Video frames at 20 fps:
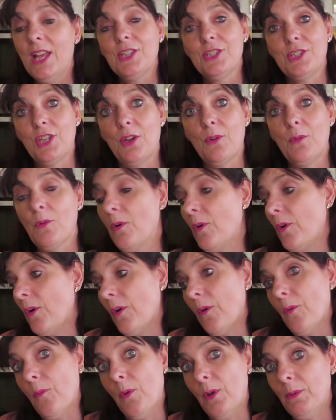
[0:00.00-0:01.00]
So
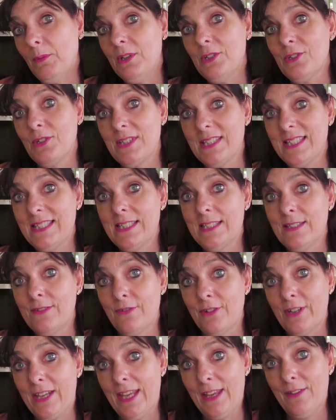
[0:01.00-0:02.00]
what I'm going to do, because this is
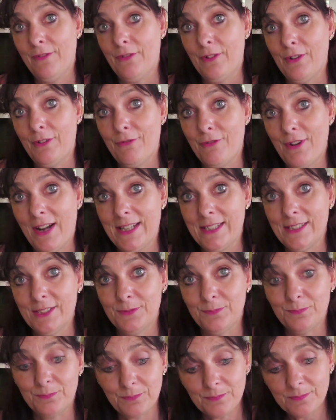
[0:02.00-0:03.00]
a gift for a friend,
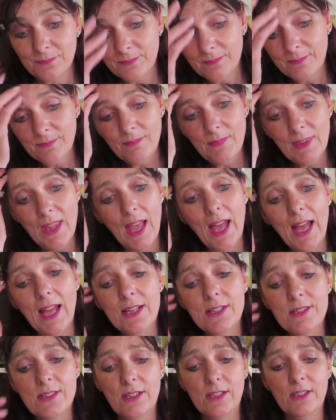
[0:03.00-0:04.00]

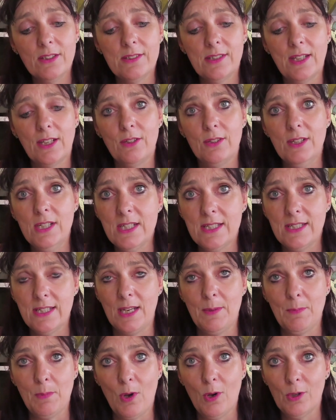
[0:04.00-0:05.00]
and say you need a
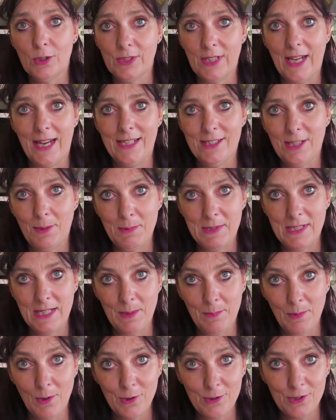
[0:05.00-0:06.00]
teapot, any type of
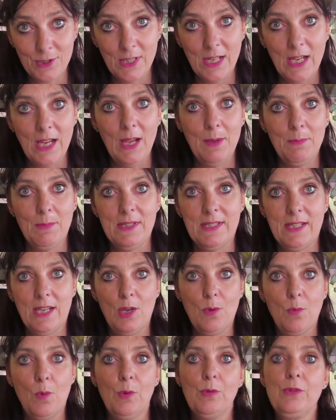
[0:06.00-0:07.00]
teapot, let's
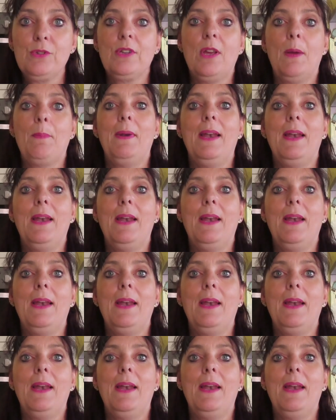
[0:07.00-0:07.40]
say you want a